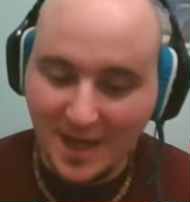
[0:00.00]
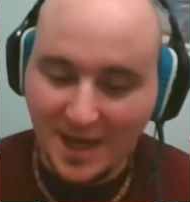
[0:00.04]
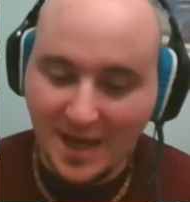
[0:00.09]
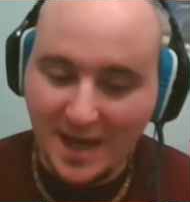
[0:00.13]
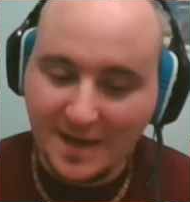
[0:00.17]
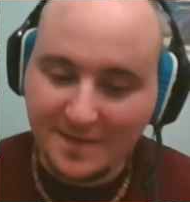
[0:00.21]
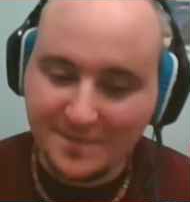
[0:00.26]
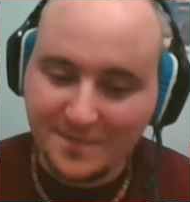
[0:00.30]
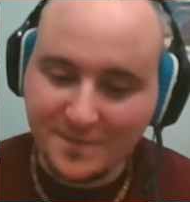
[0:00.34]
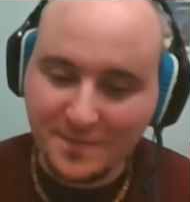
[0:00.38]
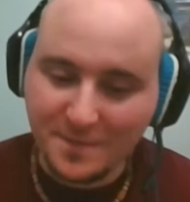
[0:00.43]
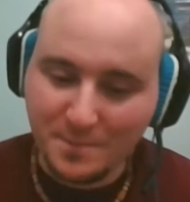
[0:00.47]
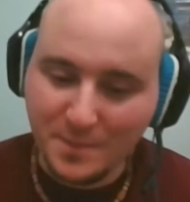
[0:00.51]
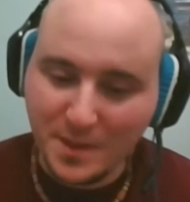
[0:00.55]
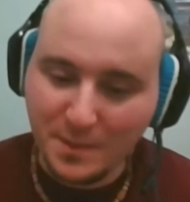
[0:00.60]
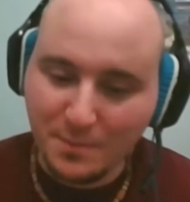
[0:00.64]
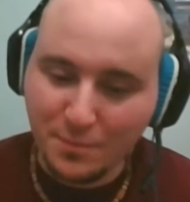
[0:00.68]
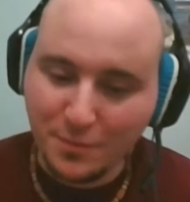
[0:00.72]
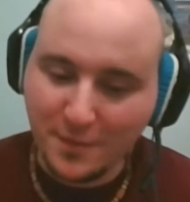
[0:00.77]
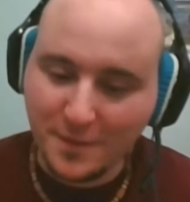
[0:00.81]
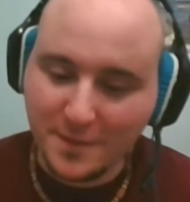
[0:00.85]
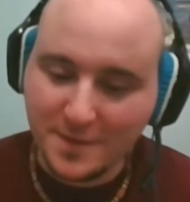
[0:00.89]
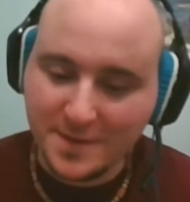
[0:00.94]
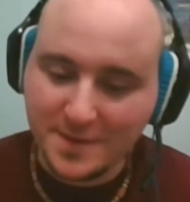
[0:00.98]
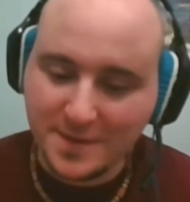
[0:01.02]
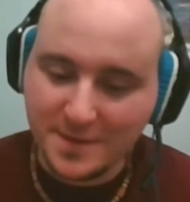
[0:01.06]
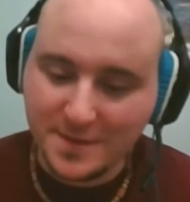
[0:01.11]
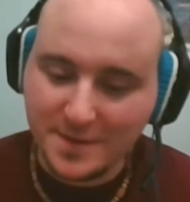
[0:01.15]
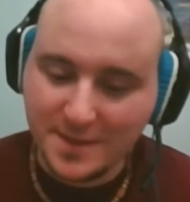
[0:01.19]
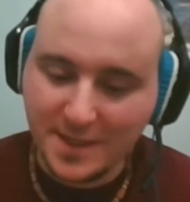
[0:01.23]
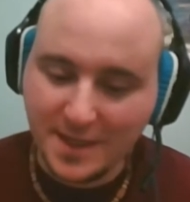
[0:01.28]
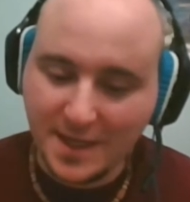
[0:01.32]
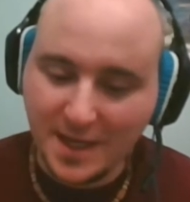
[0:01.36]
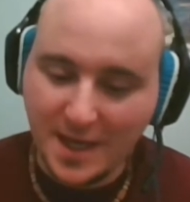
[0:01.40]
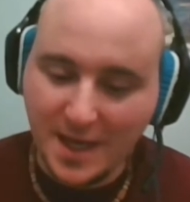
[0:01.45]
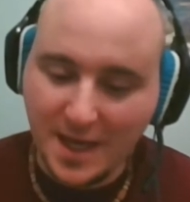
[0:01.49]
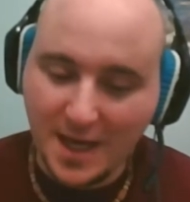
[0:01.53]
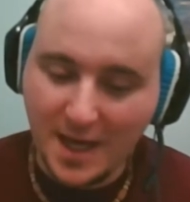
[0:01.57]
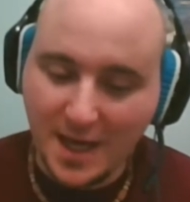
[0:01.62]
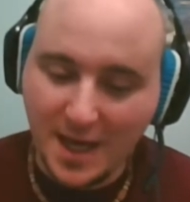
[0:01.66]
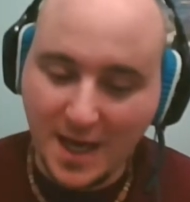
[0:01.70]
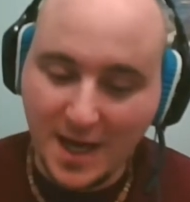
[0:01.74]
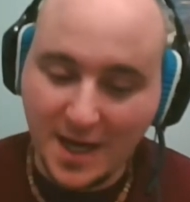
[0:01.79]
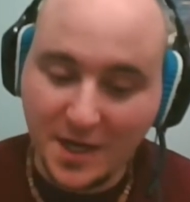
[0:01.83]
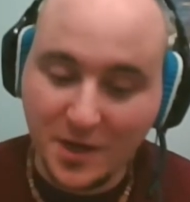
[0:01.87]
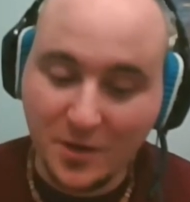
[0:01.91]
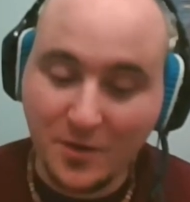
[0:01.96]
As for me personally,
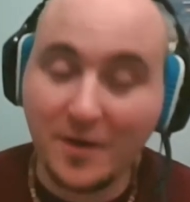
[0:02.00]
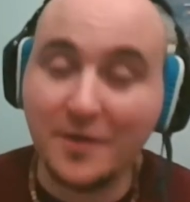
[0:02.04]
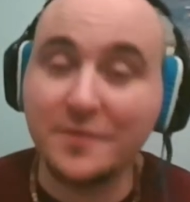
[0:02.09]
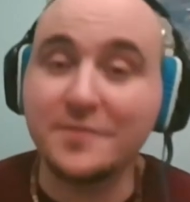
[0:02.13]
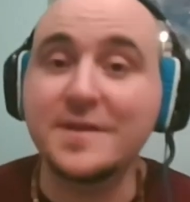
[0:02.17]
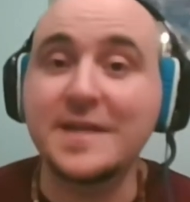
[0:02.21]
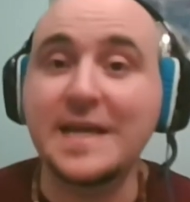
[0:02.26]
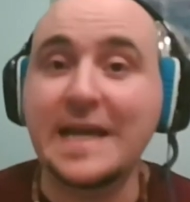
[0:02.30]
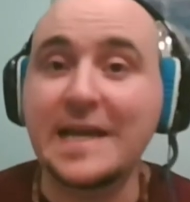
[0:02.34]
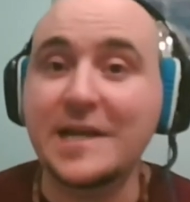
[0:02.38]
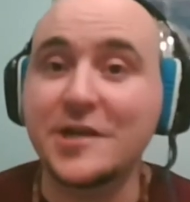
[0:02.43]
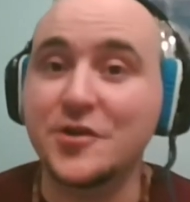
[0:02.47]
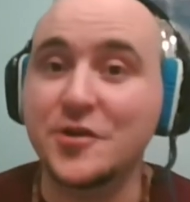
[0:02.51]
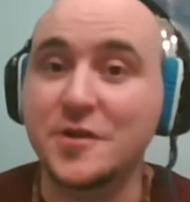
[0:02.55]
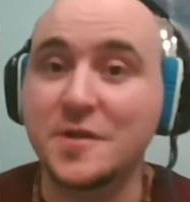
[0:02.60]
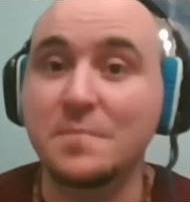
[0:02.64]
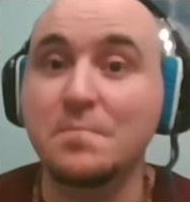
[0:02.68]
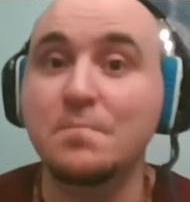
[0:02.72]
I know how dangerous